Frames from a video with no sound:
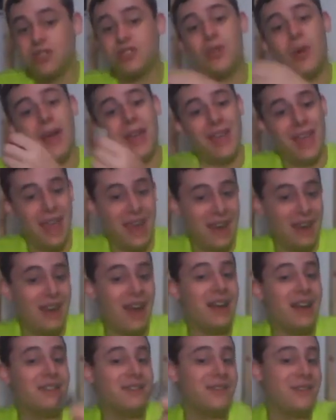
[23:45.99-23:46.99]
So I
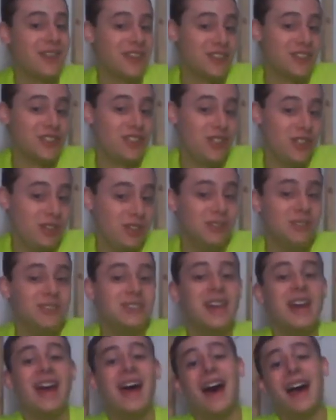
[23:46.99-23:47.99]
cannot fix shields.
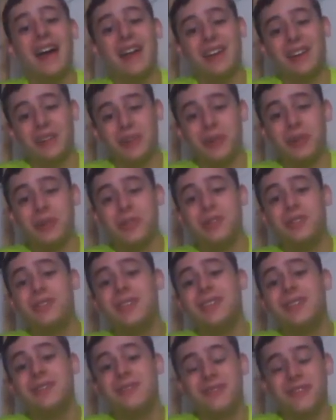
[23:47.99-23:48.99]
I can
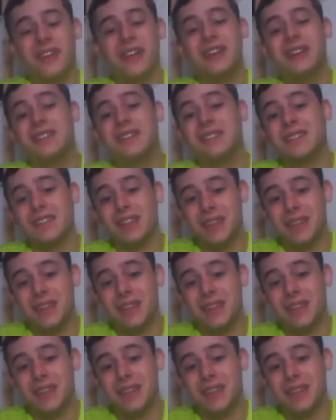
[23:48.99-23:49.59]
only fix